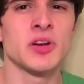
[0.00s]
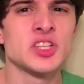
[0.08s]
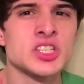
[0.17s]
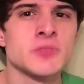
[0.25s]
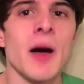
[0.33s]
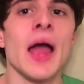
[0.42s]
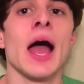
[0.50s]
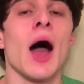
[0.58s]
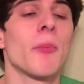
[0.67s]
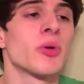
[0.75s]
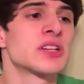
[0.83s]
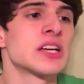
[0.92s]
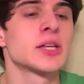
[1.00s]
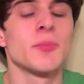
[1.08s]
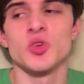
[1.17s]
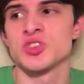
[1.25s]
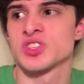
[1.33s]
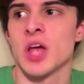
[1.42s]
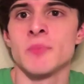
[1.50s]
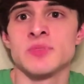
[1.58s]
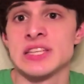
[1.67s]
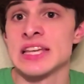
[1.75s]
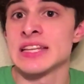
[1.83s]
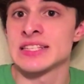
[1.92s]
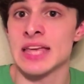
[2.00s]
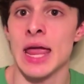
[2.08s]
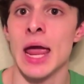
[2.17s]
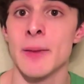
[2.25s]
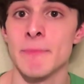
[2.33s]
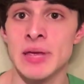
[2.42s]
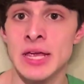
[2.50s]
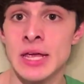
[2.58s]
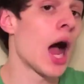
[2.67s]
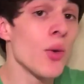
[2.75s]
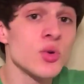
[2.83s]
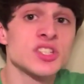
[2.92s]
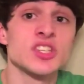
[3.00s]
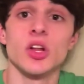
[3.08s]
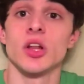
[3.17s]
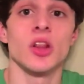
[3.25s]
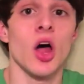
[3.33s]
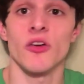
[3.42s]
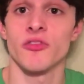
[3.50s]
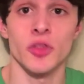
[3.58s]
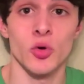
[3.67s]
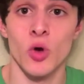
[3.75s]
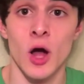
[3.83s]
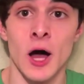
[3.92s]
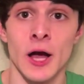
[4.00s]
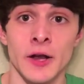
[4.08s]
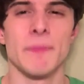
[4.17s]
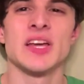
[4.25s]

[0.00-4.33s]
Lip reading: But despite how predictable some scenes can be, I was still along for the ride,